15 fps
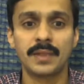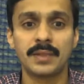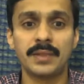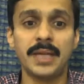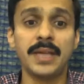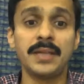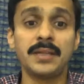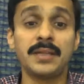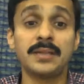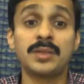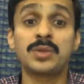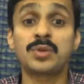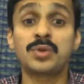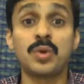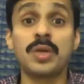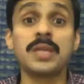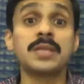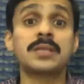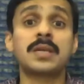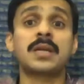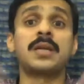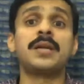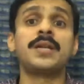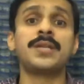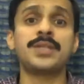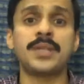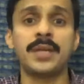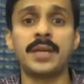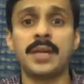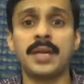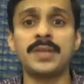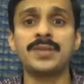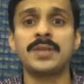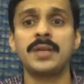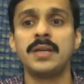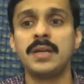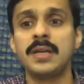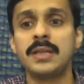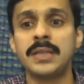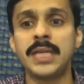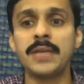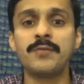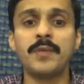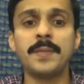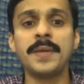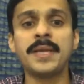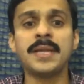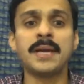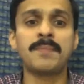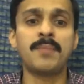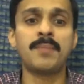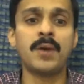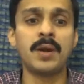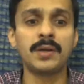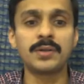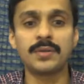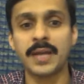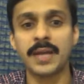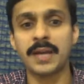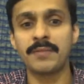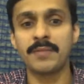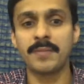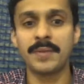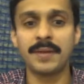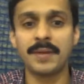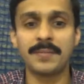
Then the conditioning is that women are born to rear women,